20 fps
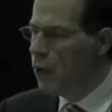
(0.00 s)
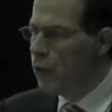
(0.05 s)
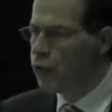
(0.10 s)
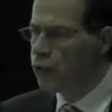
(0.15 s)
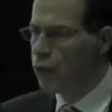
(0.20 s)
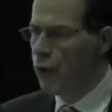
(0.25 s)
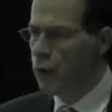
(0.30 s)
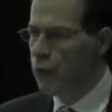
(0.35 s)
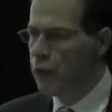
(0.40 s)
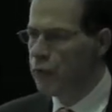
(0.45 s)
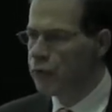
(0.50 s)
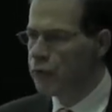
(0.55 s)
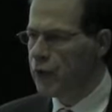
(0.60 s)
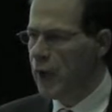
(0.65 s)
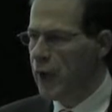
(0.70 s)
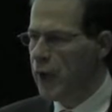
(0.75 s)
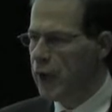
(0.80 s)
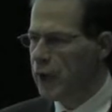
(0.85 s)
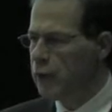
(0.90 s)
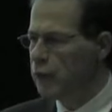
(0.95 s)
So we've
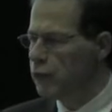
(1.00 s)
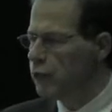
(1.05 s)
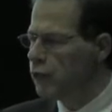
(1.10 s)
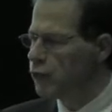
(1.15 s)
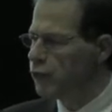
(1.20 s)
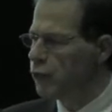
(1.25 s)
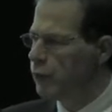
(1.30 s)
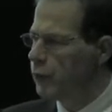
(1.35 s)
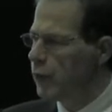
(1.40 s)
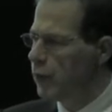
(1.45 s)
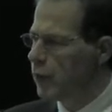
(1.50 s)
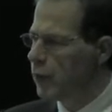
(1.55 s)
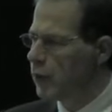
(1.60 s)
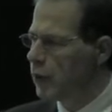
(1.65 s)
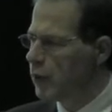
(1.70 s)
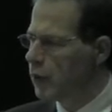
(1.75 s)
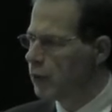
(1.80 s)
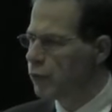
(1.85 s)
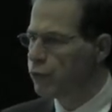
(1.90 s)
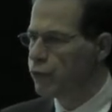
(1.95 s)
taken
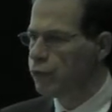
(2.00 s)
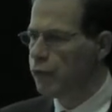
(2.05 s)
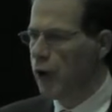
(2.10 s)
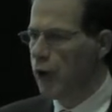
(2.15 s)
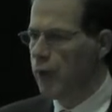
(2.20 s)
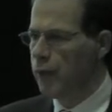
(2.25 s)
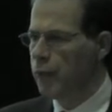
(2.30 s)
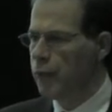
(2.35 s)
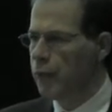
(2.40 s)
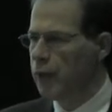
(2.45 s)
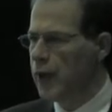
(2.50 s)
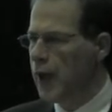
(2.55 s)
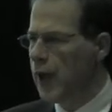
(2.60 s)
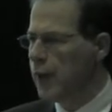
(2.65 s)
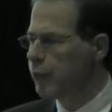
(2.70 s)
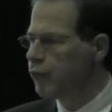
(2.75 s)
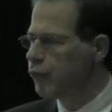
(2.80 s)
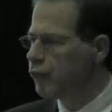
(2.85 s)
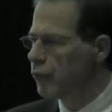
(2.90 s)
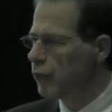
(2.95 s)
disability from the
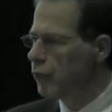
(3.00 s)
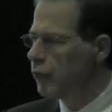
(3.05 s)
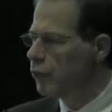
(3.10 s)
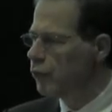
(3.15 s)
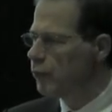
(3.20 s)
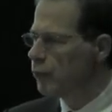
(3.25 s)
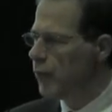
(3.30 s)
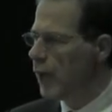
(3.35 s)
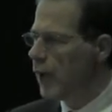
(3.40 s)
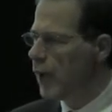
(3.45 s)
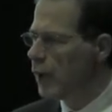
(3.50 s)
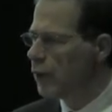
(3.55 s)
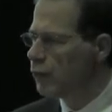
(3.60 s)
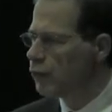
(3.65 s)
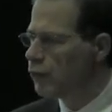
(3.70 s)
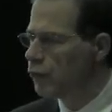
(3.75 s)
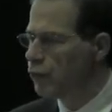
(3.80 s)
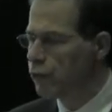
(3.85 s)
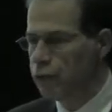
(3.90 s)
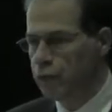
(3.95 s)
absolute
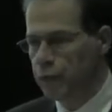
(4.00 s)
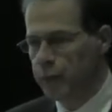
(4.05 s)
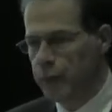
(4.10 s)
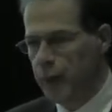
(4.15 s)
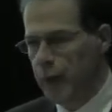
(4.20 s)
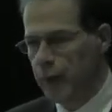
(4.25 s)
margins of